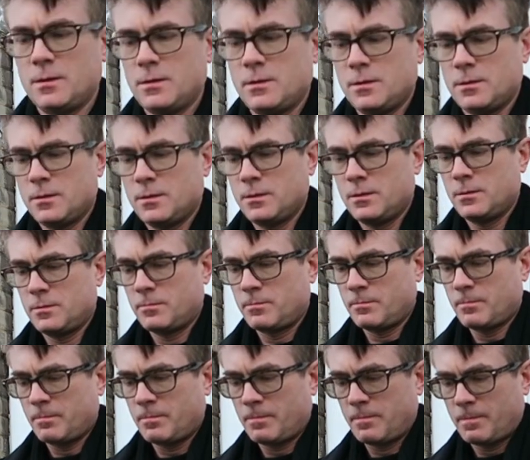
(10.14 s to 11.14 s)

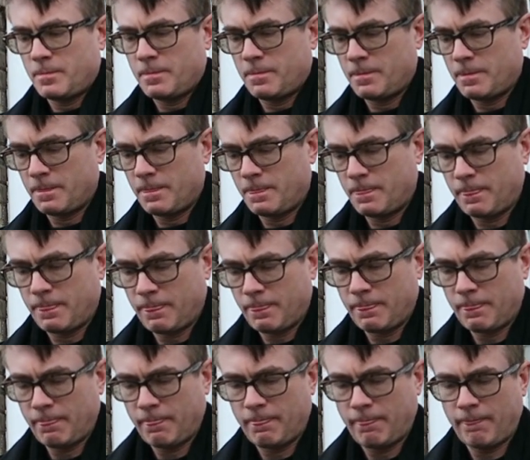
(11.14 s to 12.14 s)

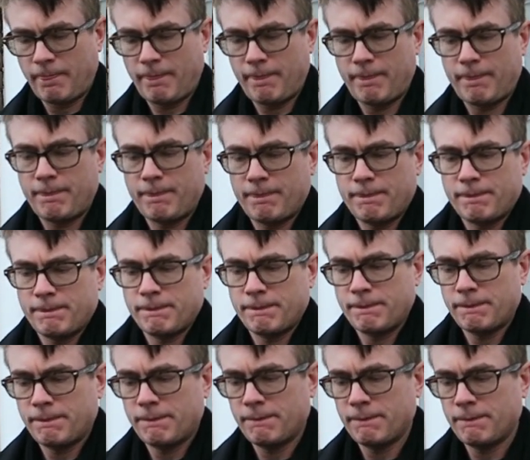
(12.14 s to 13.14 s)

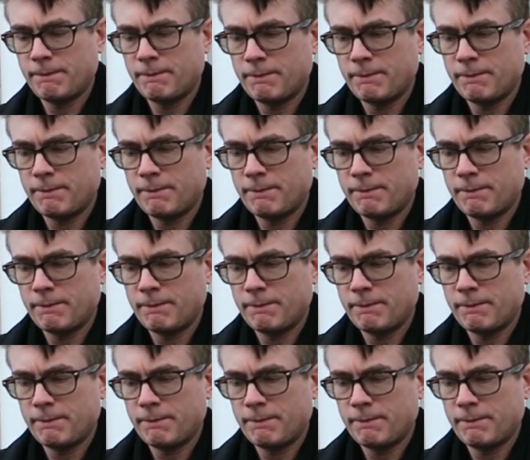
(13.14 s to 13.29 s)
No one is speaking in this clip.